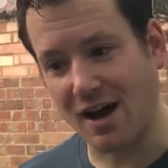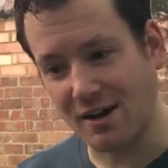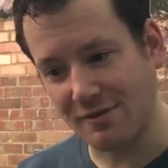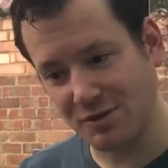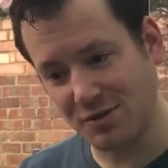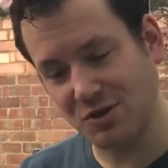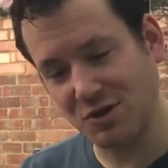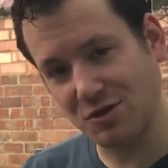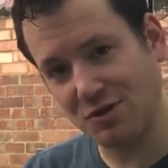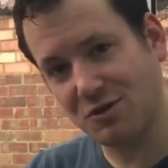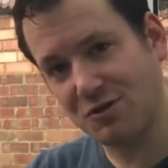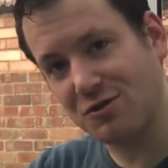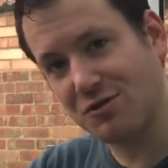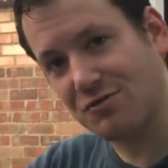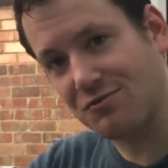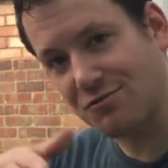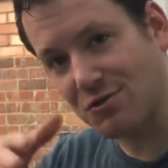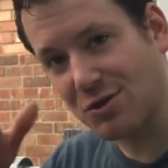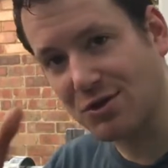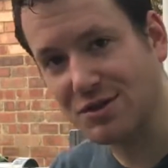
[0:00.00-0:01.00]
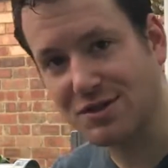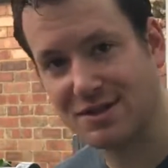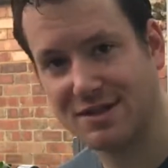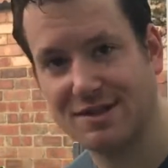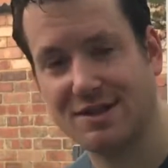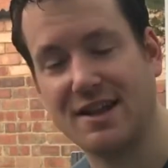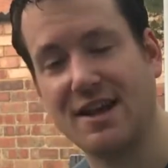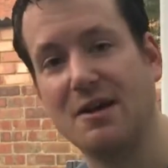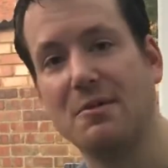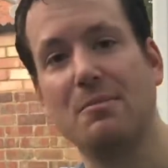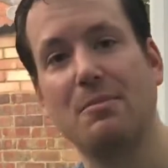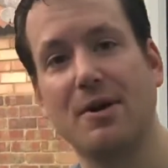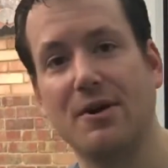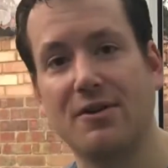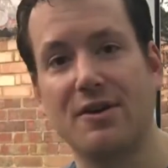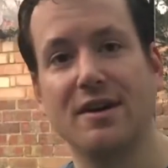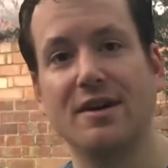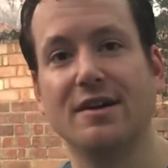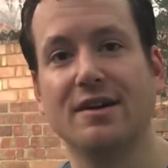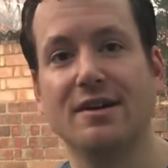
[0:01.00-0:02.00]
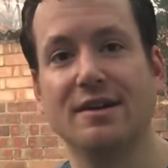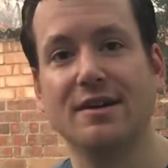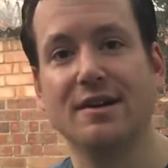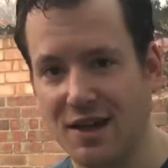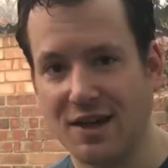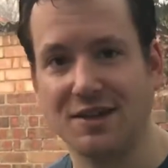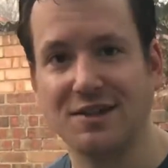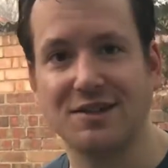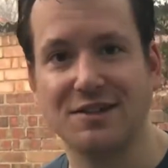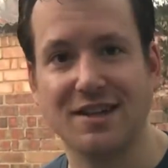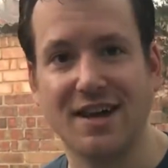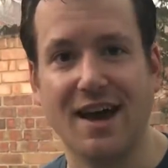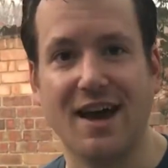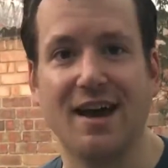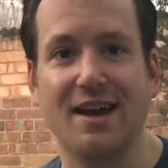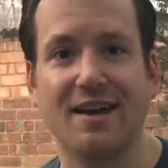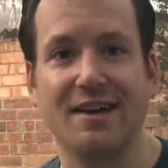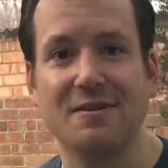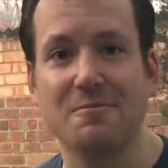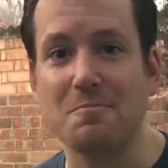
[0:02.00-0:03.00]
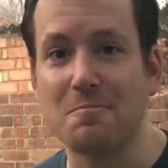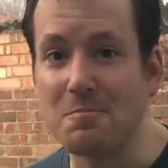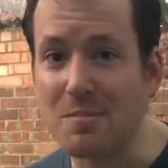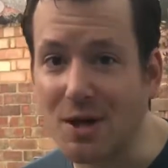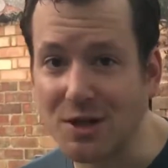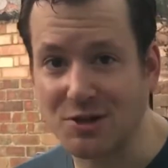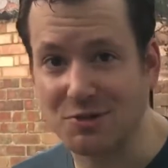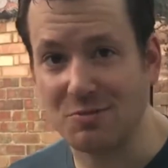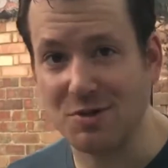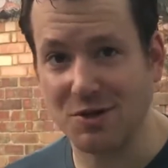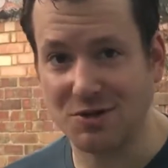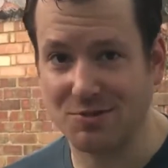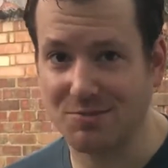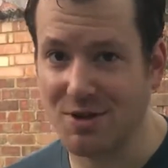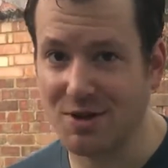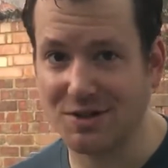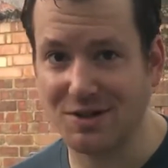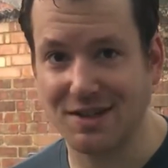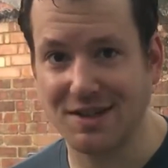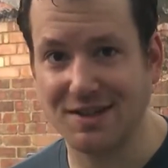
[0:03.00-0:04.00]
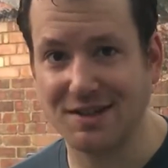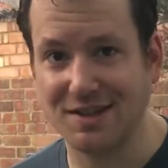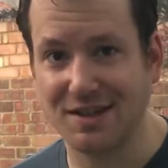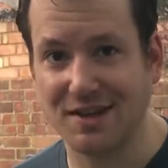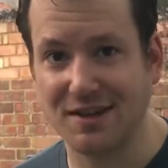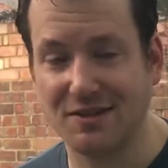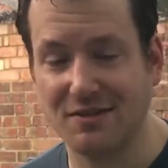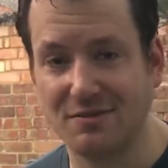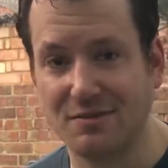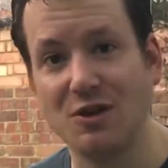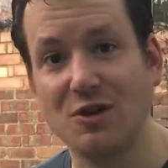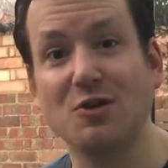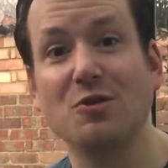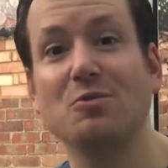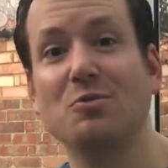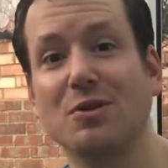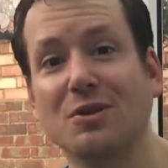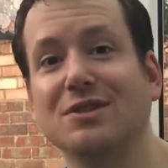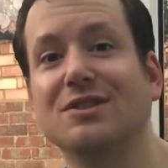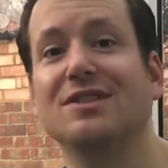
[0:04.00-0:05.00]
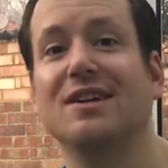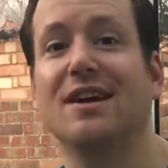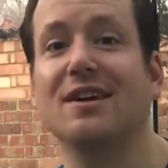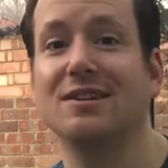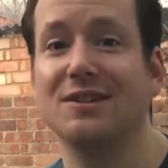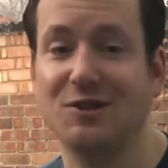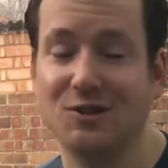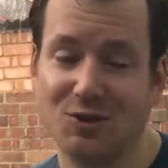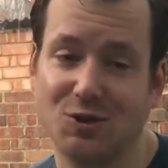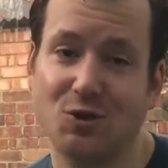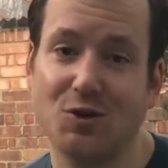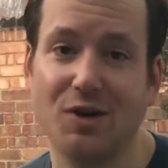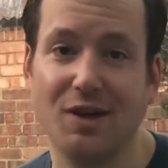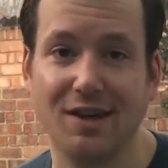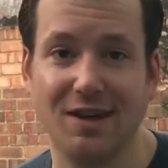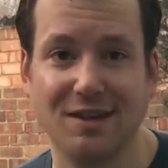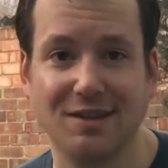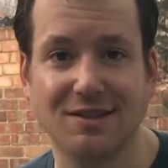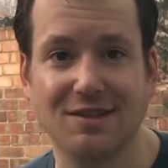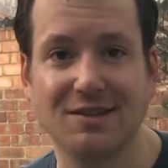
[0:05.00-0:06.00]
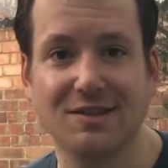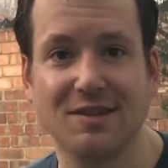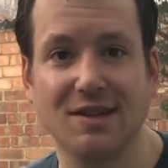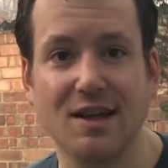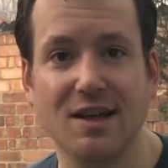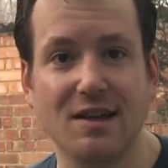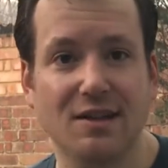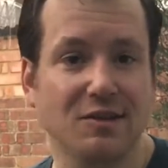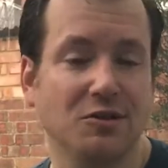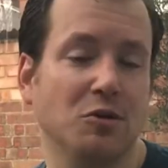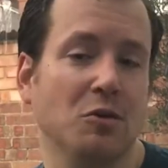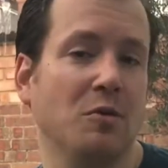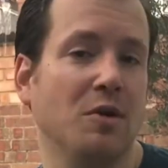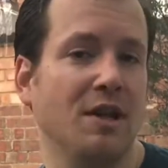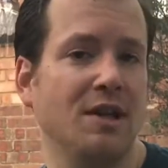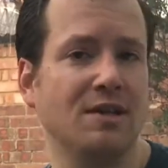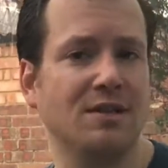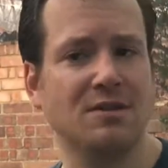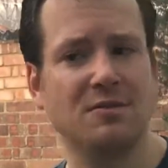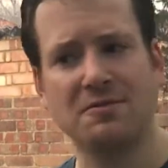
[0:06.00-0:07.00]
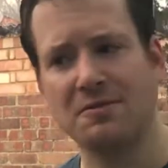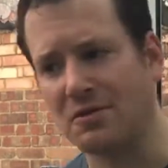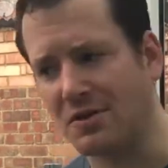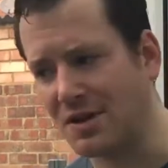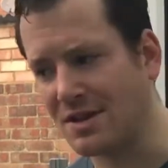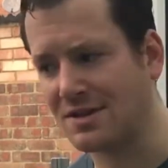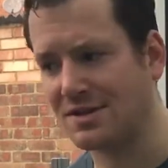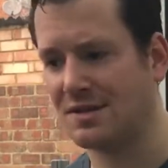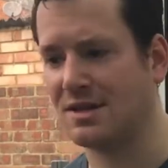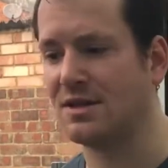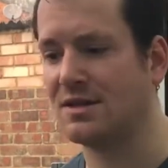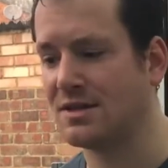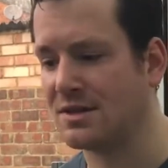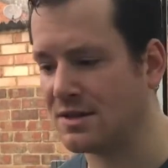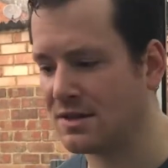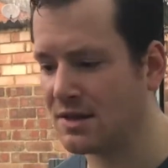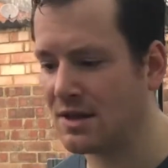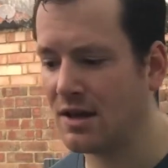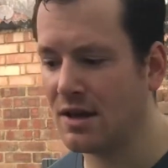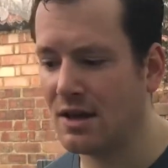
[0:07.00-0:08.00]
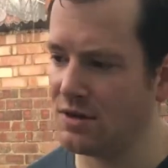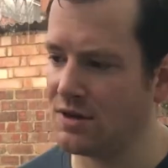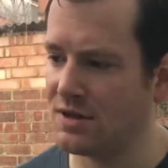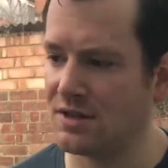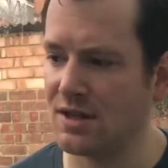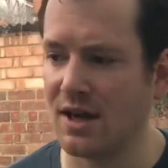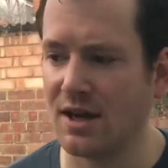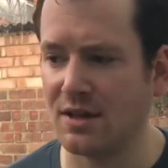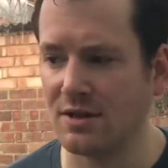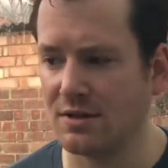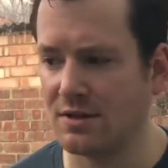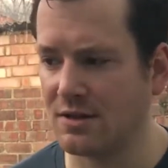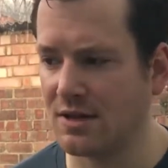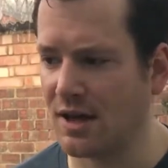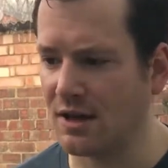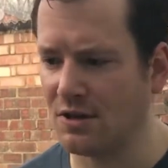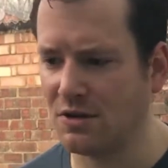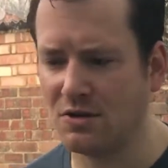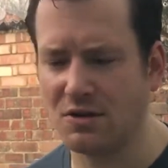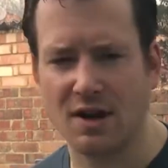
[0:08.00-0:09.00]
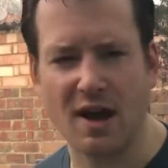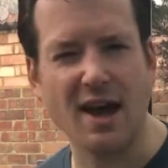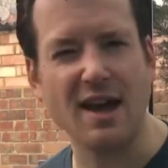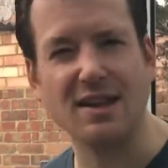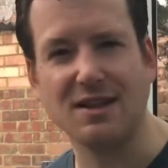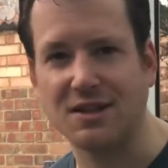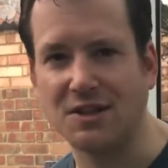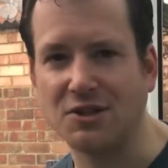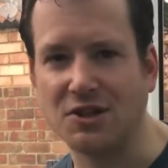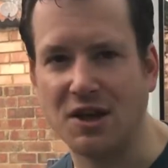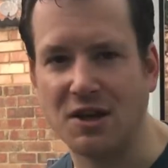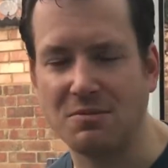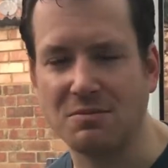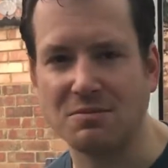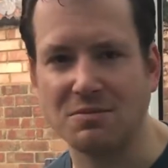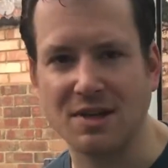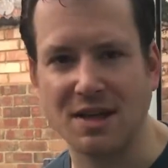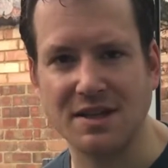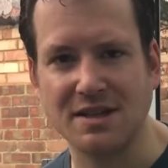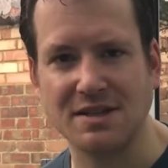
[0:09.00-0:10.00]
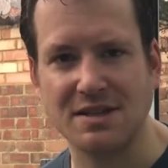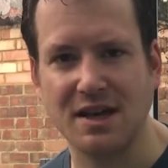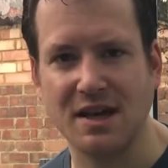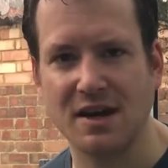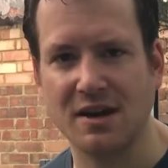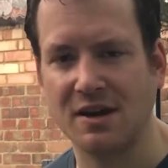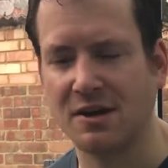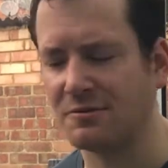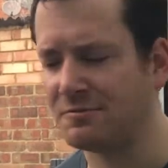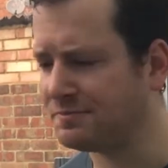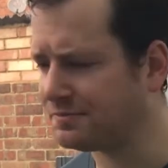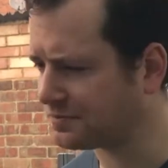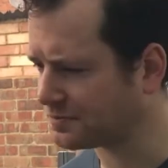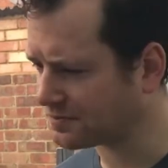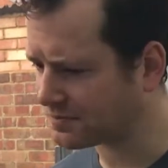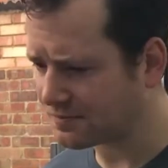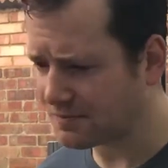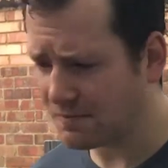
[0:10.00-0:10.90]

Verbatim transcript: after you cross that barrier, things get much, much, much easier and you will start enjoying it. So when it's, for instance, you decide that you're gonna hit the gym this year,